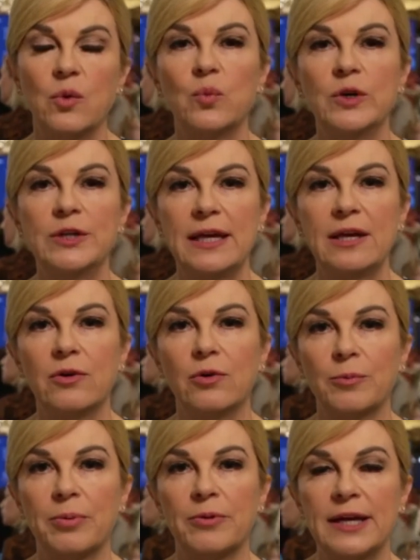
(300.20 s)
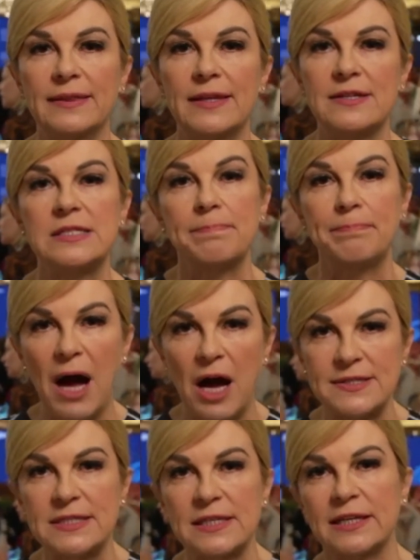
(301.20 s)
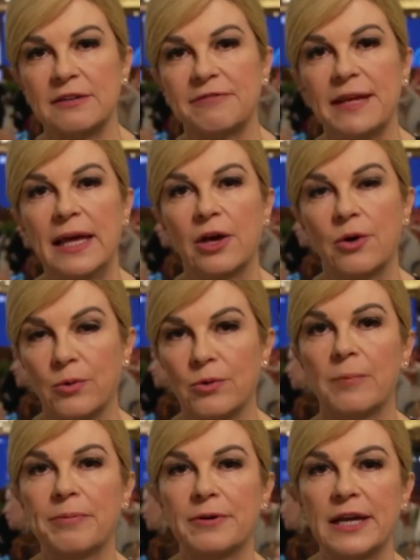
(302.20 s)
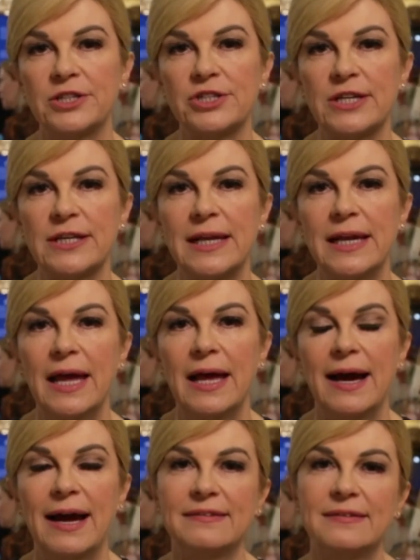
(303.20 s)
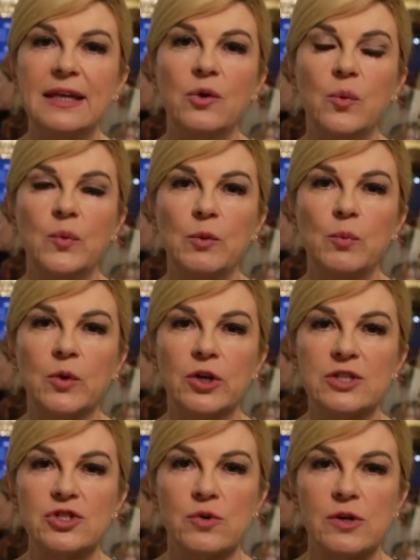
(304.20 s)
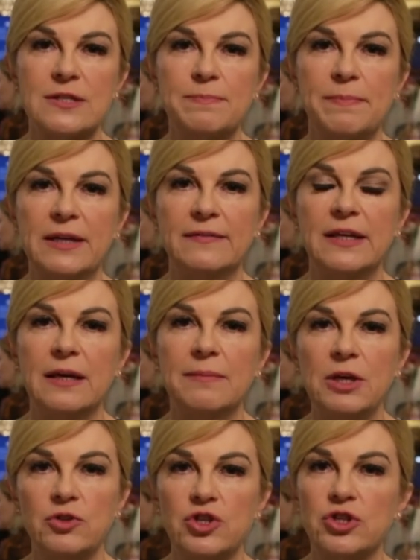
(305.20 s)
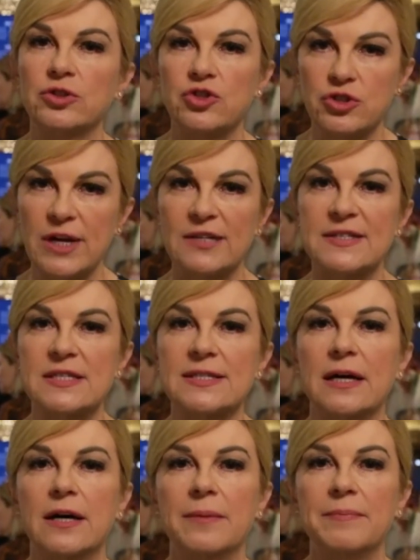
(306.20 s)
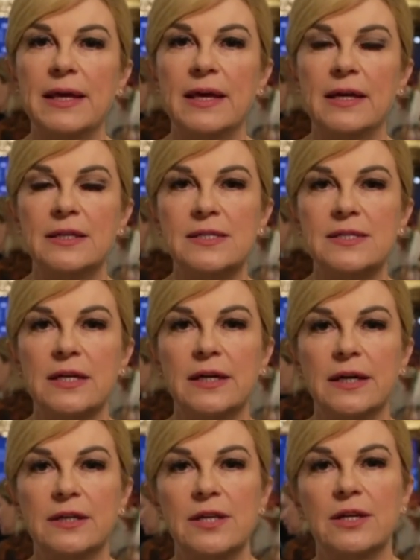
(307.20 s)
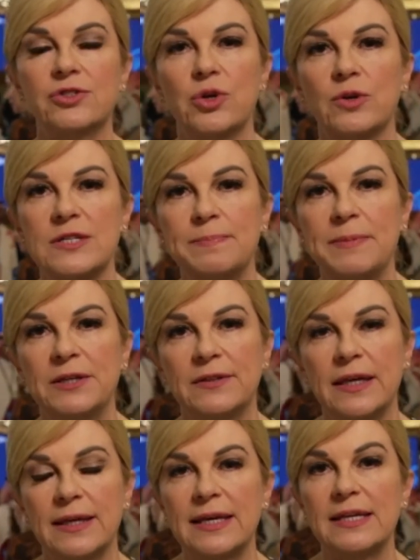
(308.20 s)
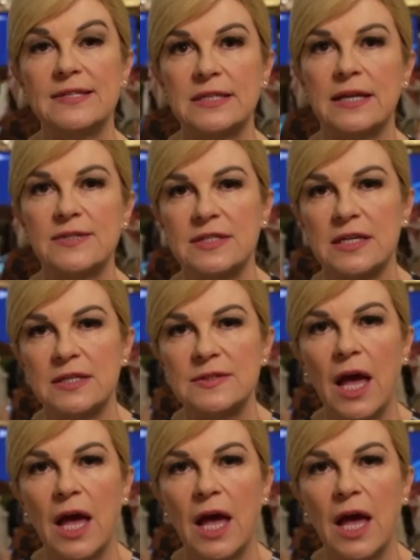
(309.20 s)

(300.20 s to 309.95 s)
would incorporate this positive cooperation, I think, would work towards building mutual trust and towards building consensus